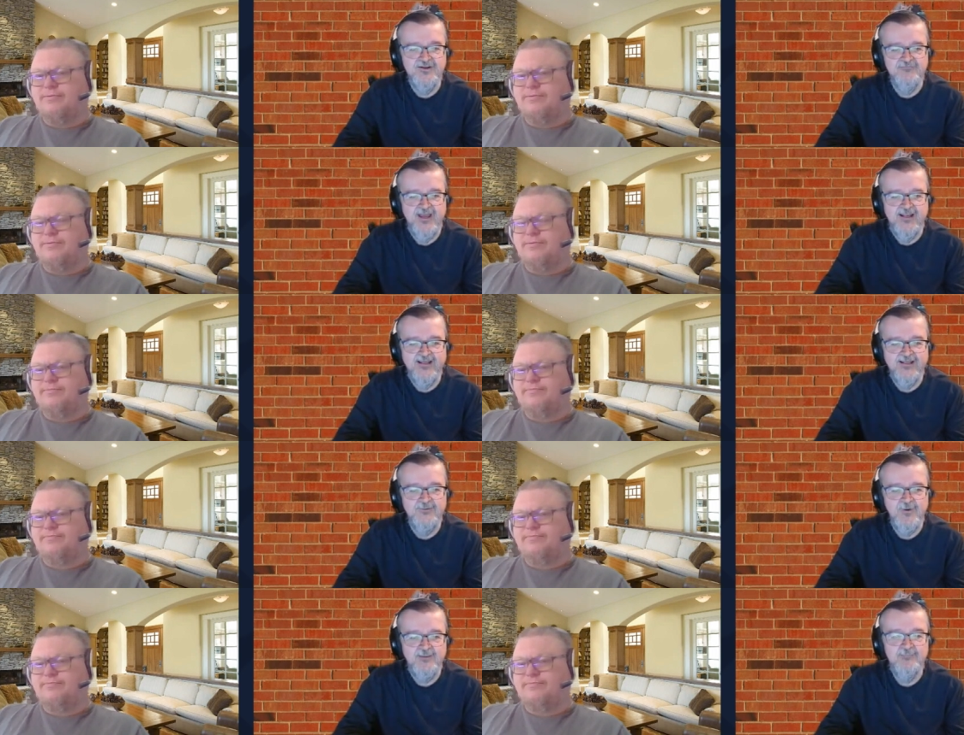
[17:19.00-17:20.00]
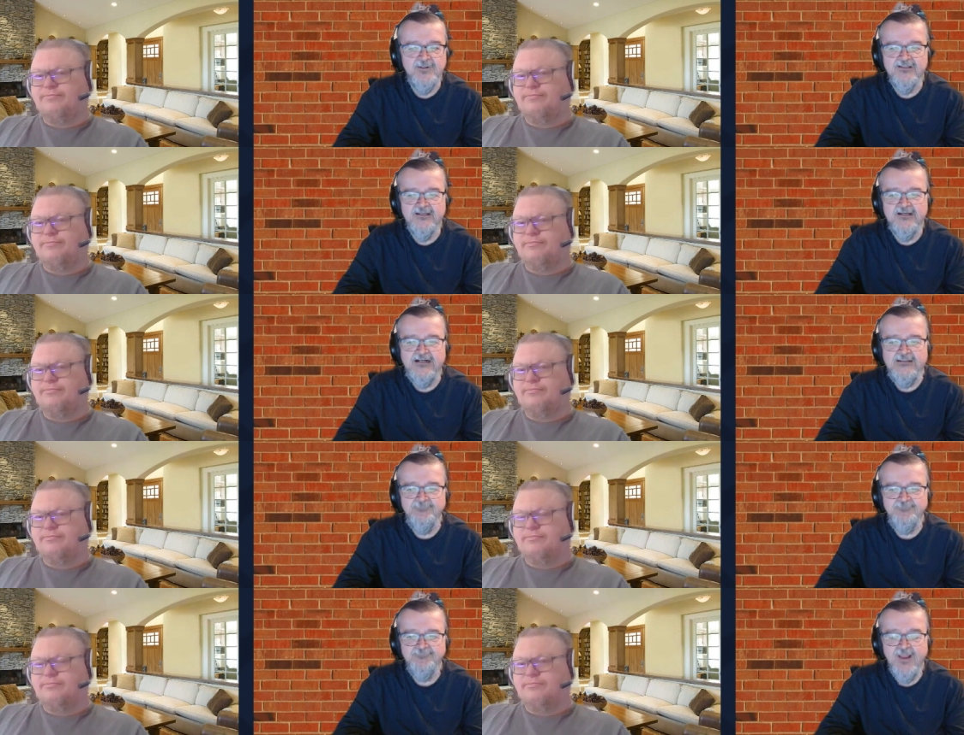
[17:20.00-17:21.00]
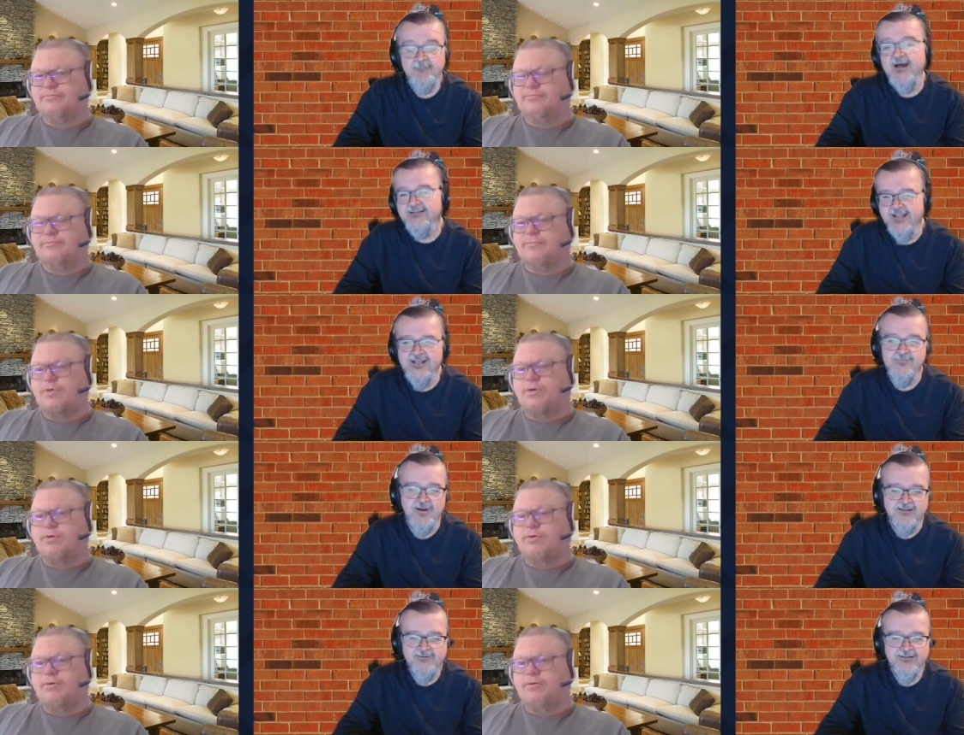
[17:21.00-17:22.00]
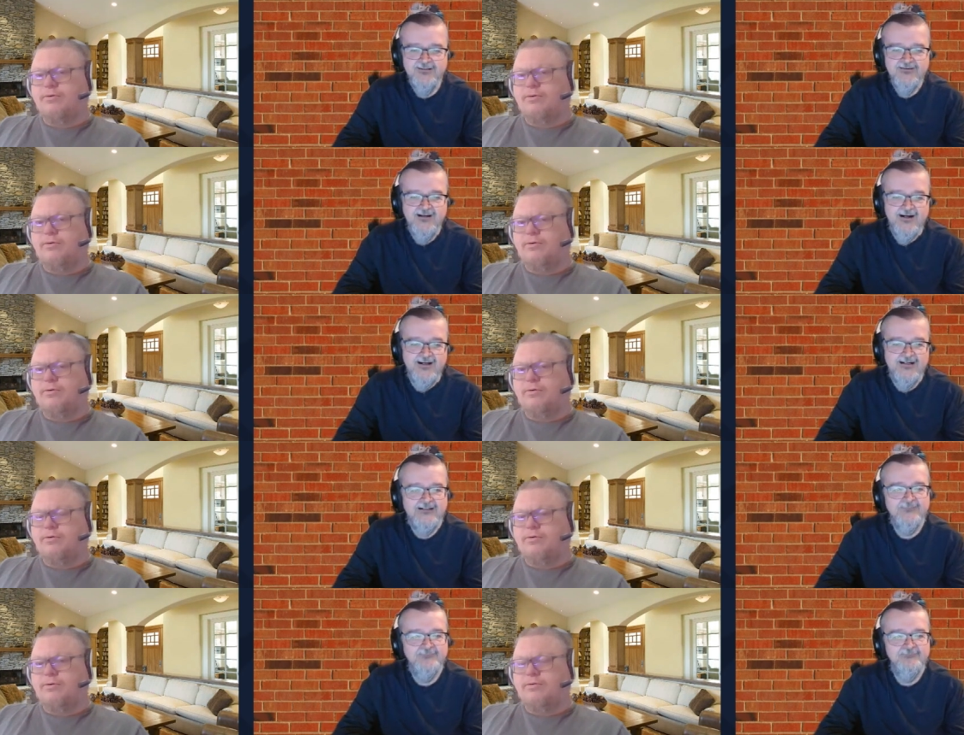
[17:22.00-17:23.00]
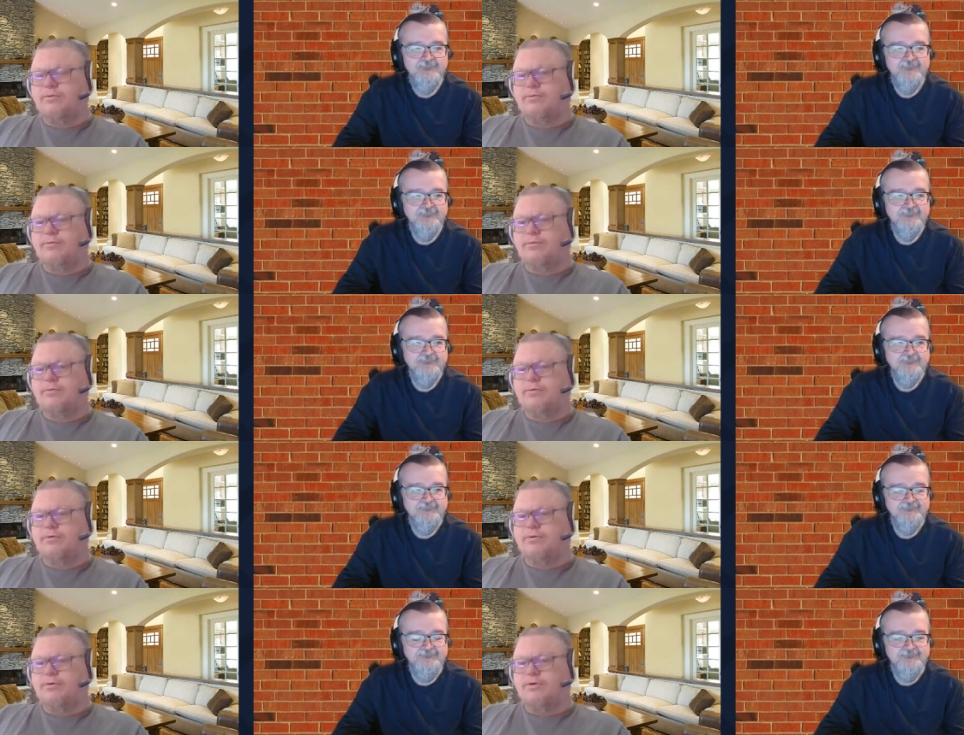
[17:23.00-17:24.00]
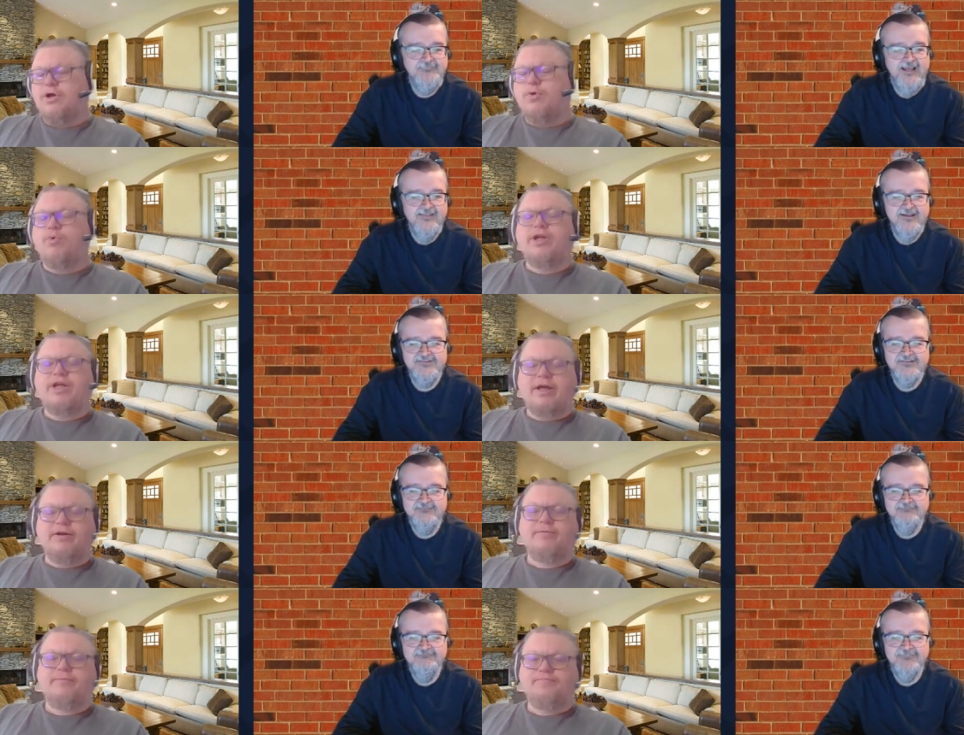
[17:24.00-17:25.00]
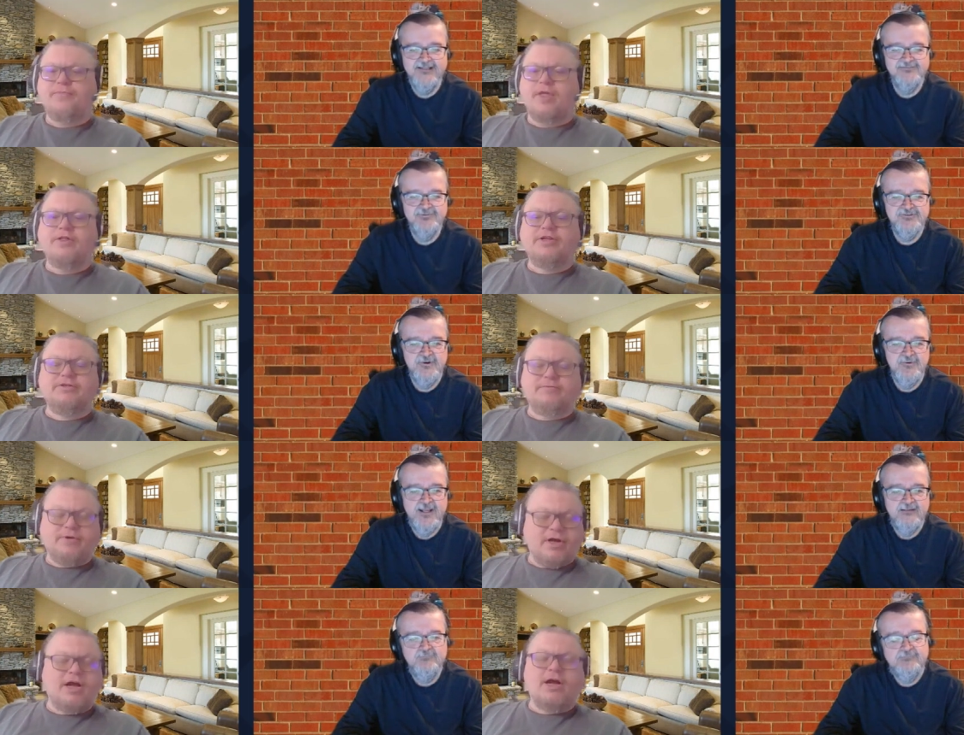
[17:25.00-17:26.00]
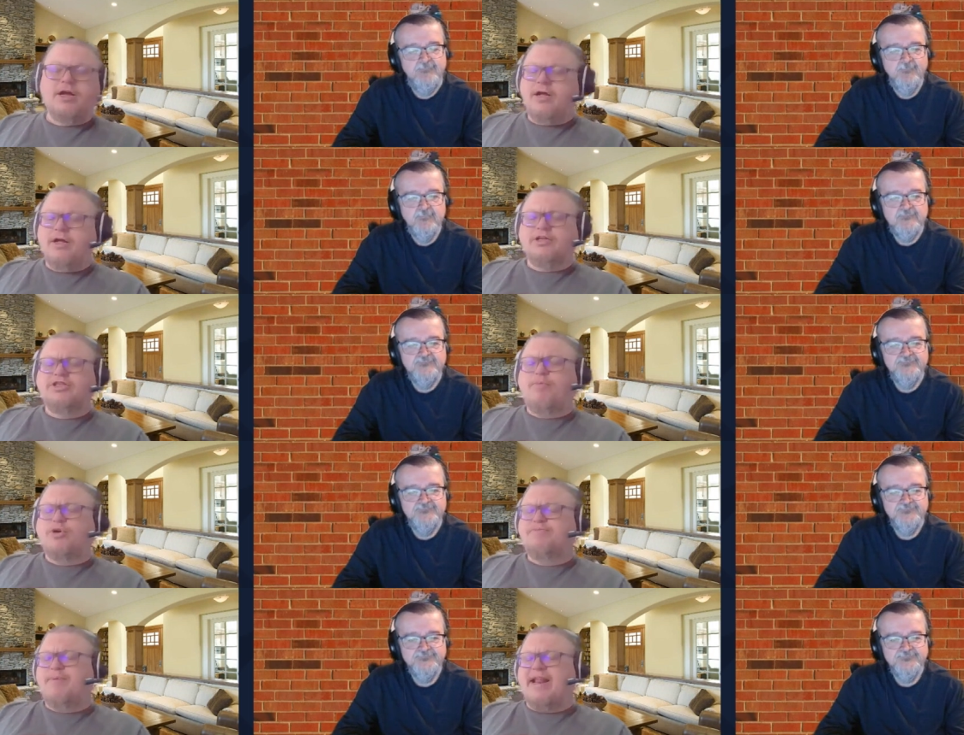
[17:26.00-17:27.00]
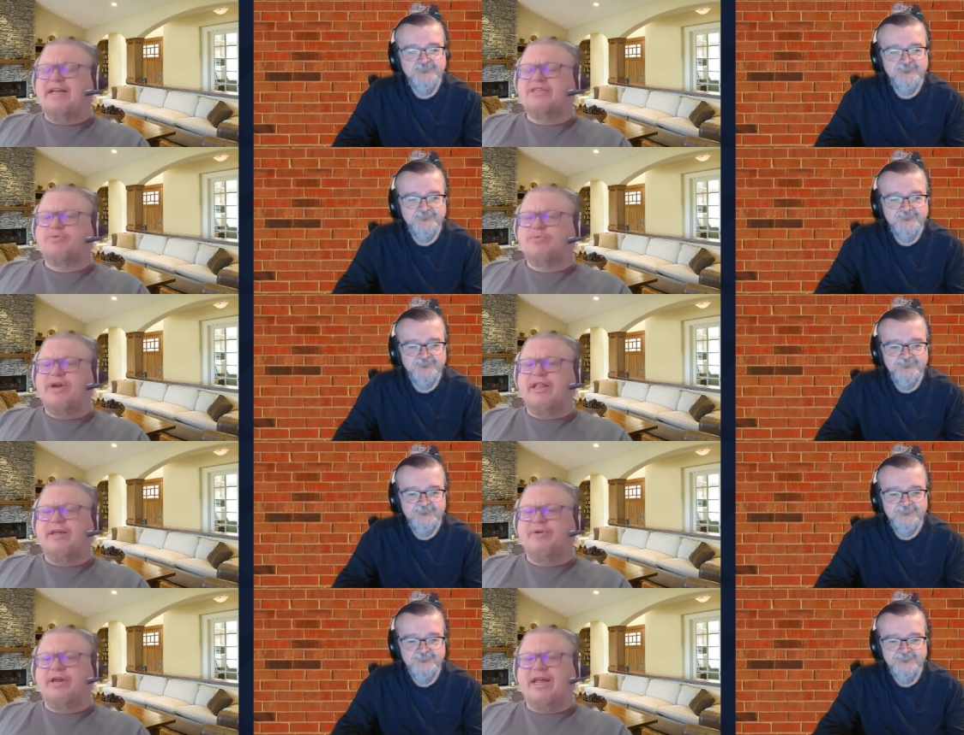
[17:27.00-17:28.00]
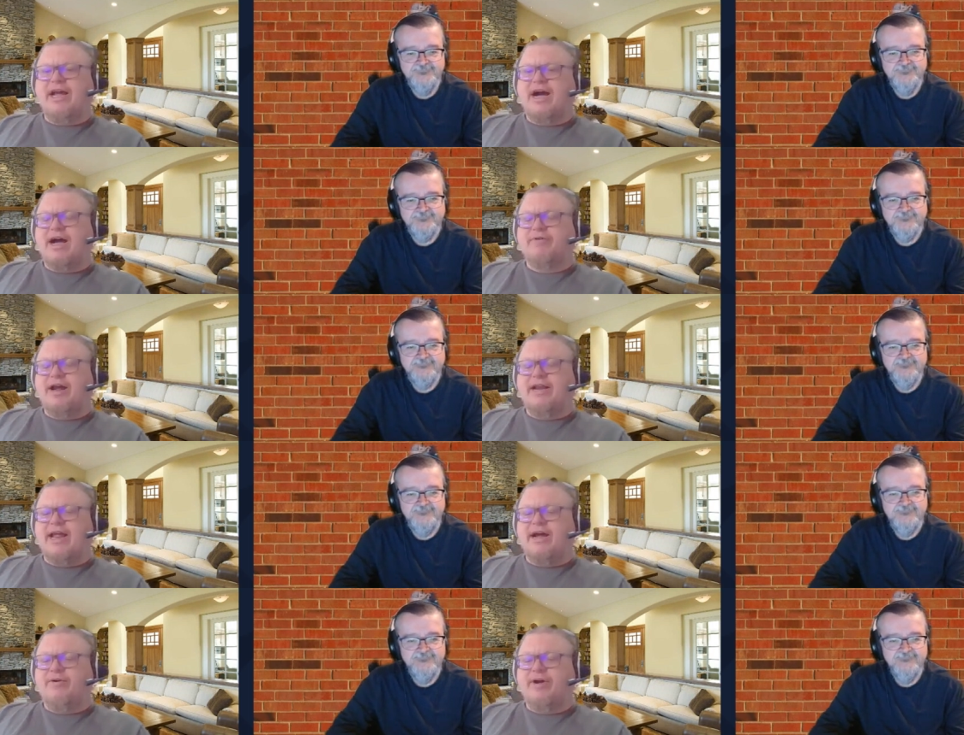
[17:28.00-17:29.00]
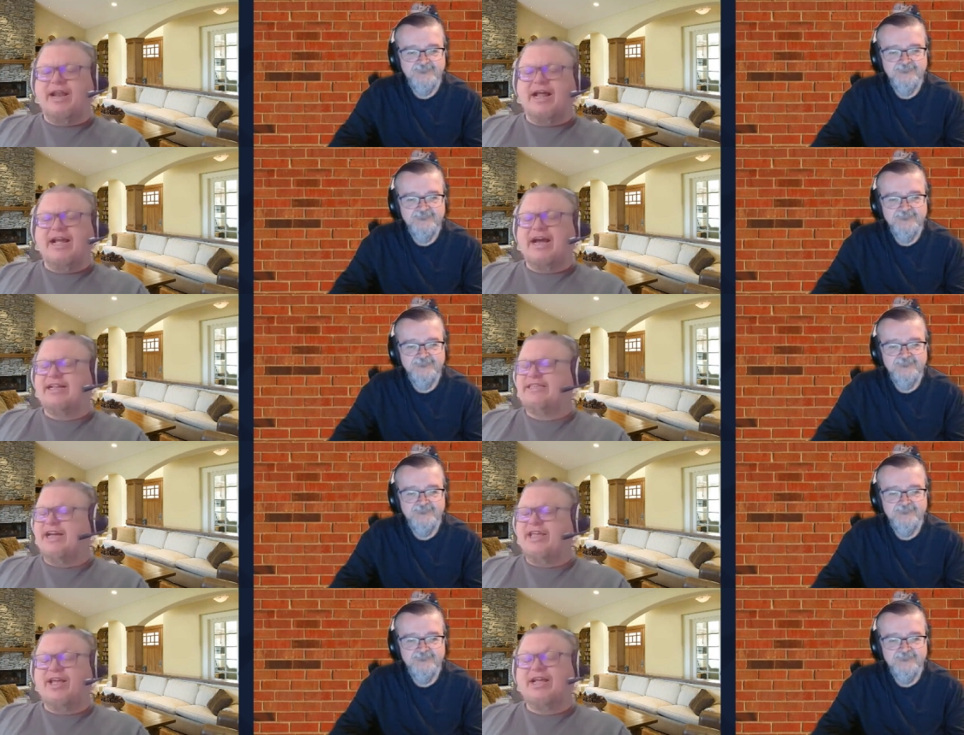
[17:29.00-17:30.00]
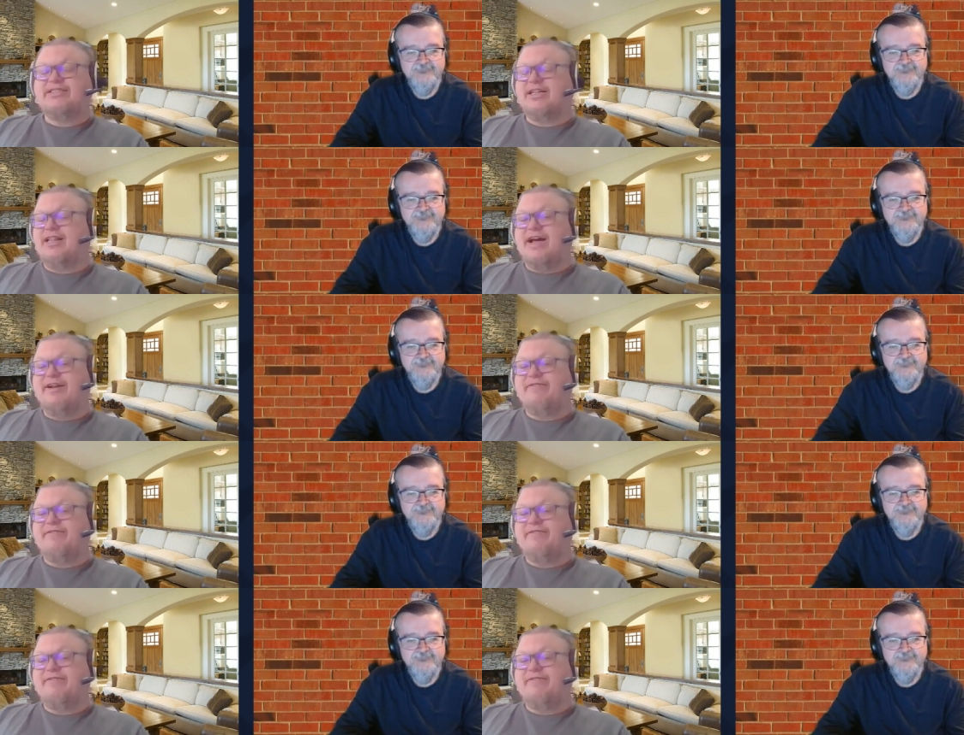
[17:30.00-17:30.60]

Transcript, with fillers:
Speaker 1: Nevada anyway. But uh, but anyway, uh, yeah, that's
Speaker 2: that's what's going on sports betting is really really hot right now and i got to tell you it's a lot of